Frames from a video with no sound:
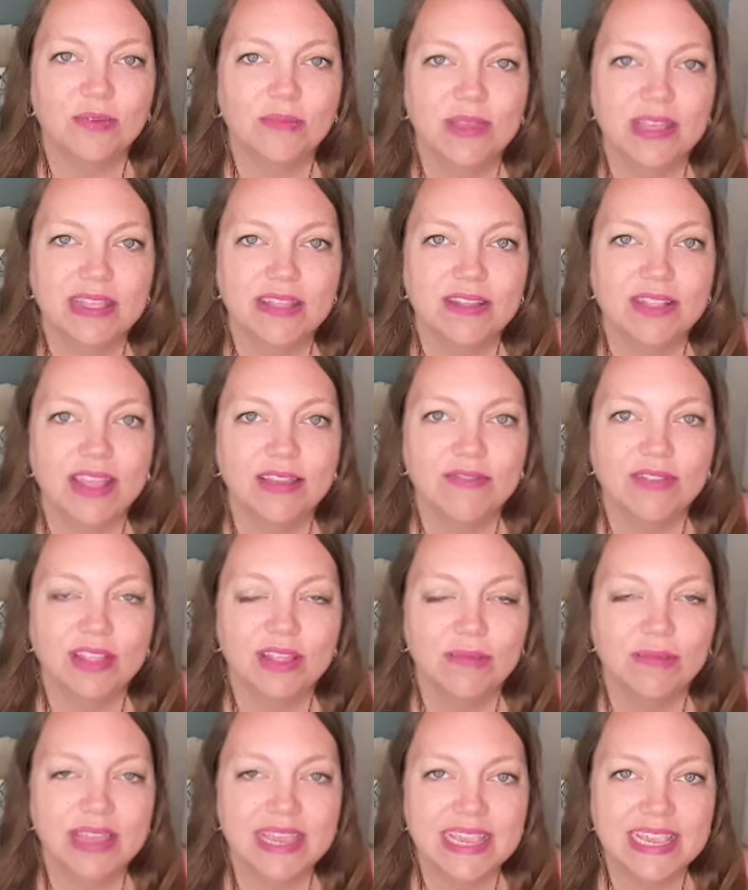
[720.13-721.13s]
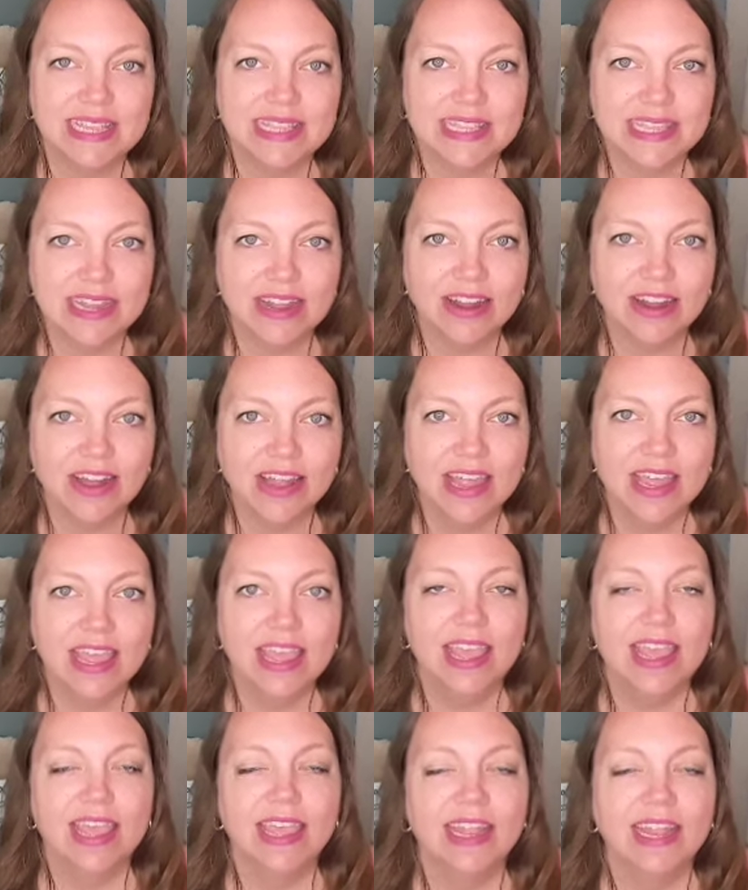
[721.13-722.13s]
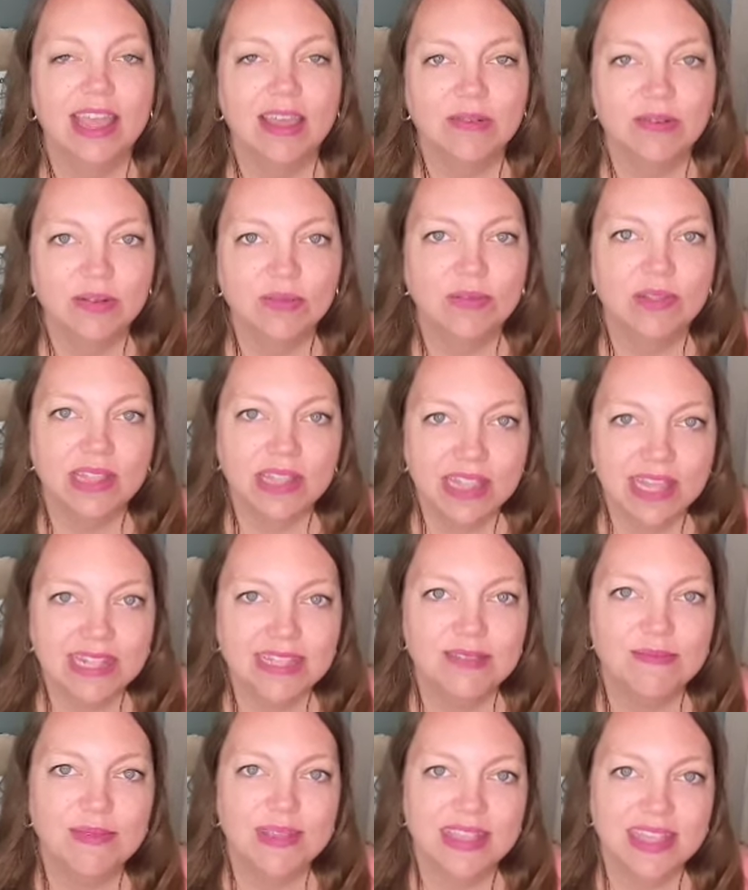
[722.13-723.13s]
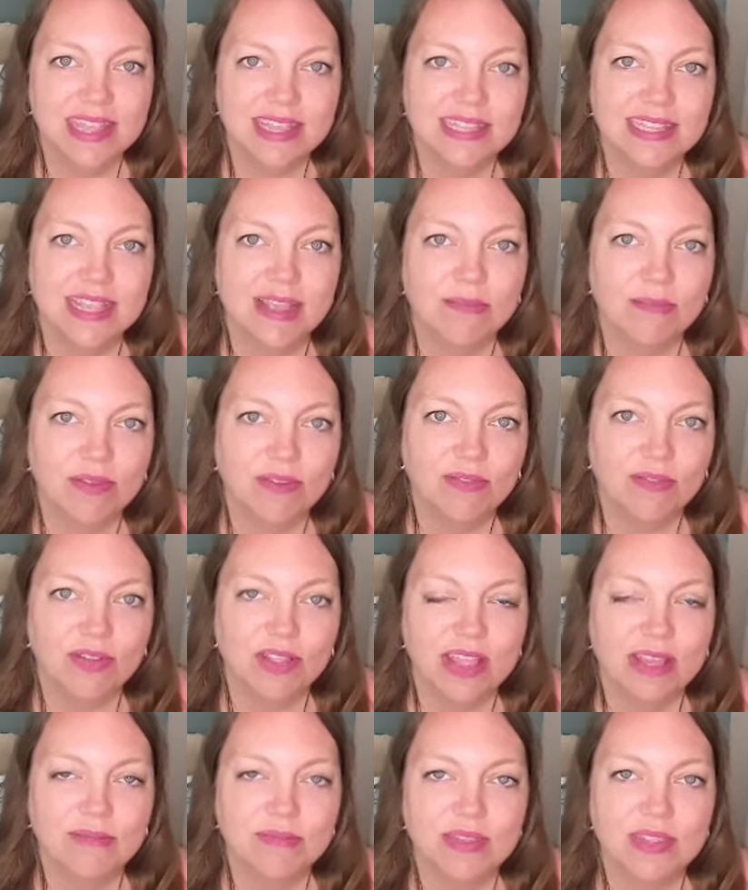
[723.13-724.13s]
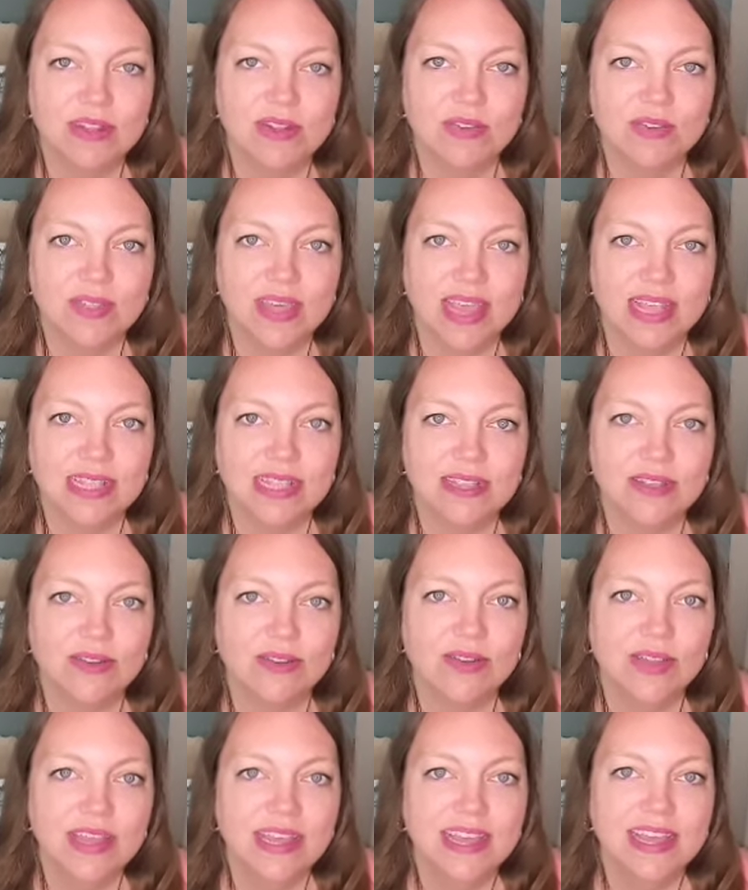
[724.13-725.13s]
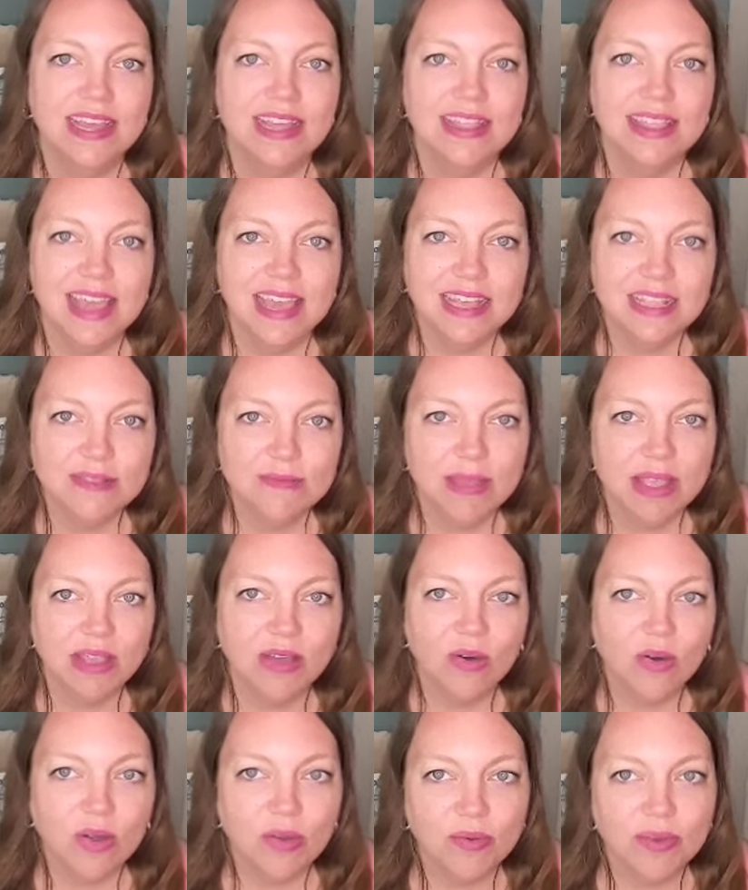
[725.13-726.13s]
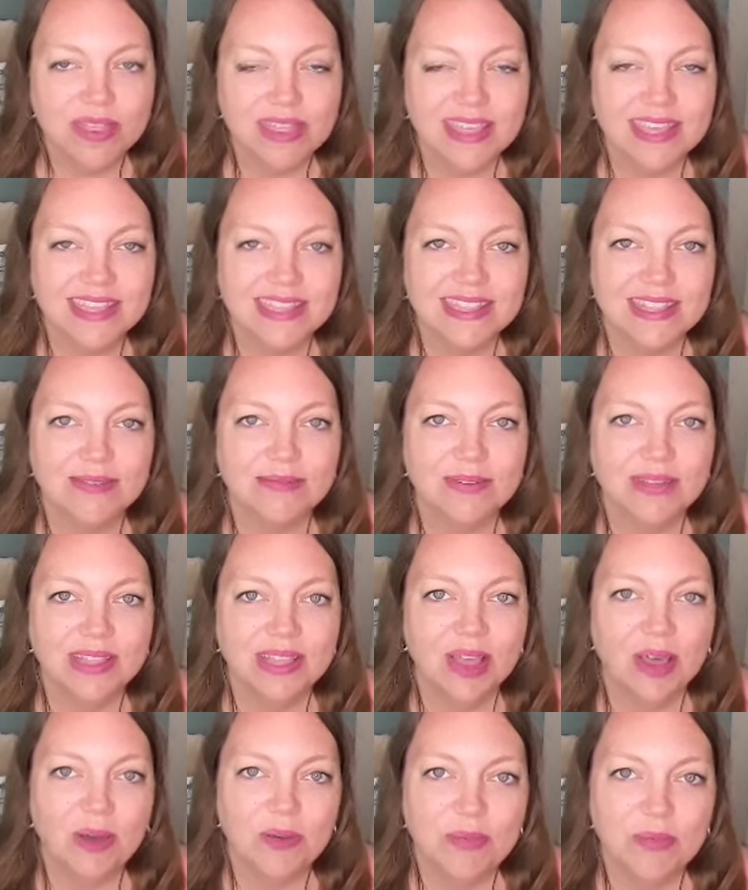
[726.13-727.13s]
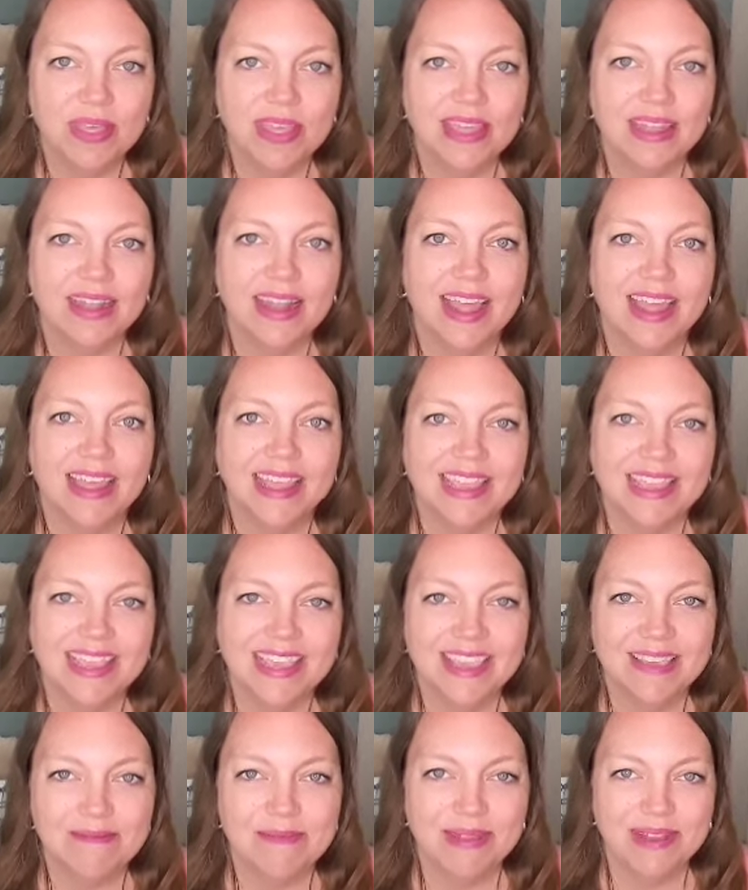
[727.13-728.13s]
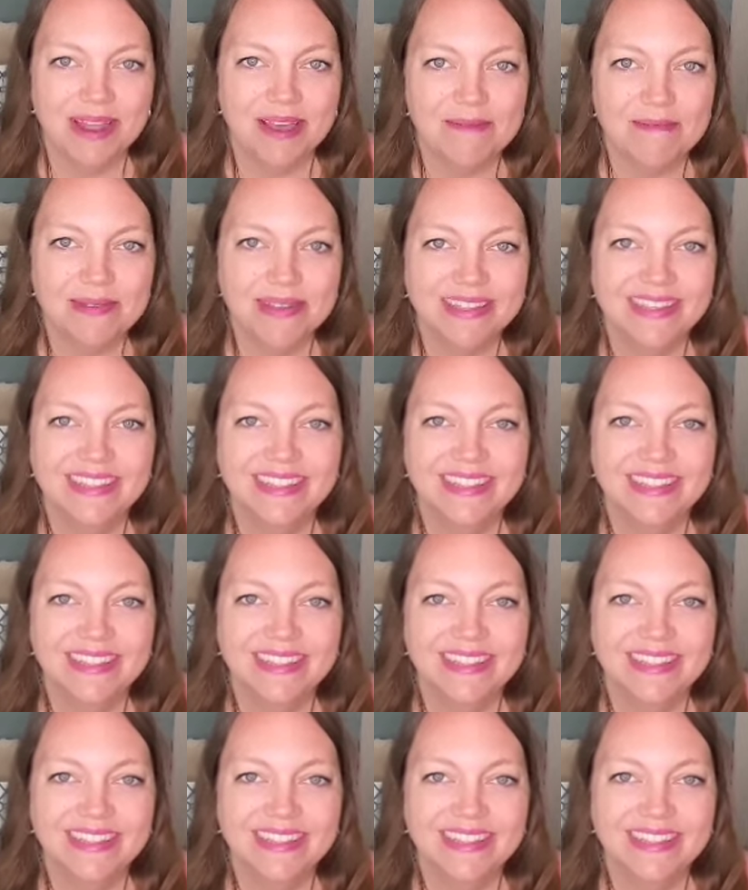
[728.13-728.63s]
will make their life a little bit easier. And I would really like to be the example for them to do that. So that is my goal with this. I really hope that I can keep it up.